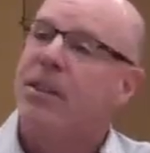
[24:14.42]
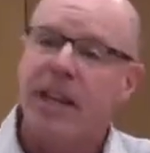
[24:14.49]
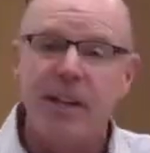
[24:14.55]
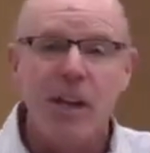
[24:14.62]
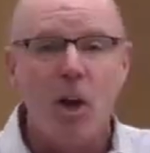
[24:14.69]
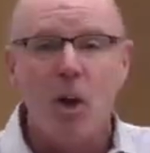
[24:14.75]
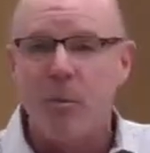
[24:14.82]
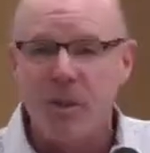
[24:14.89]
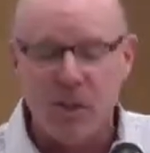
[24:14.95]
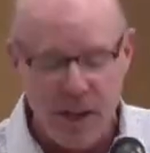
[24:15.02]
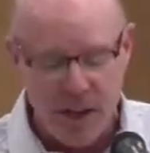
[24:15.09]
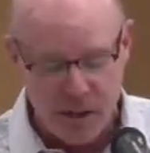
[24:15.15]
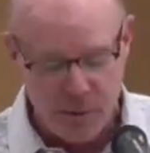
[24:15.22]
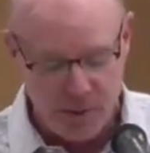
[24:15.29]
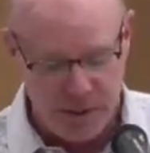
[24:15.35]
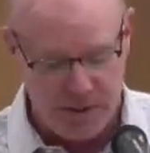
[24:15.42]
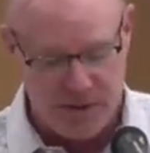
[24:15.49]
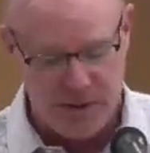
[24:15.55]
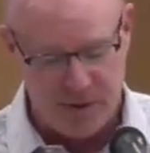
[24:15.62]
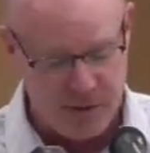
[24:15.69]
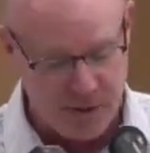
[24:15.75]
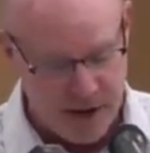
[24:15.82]
Then Naomi's
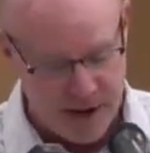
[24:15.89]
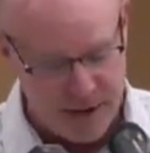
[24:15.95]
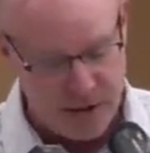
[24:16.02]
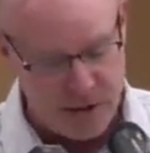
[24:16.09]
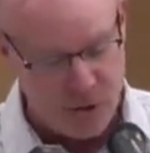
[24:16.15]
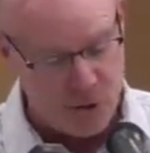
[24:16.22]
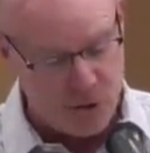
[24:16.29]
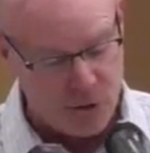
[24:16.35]
husband dies.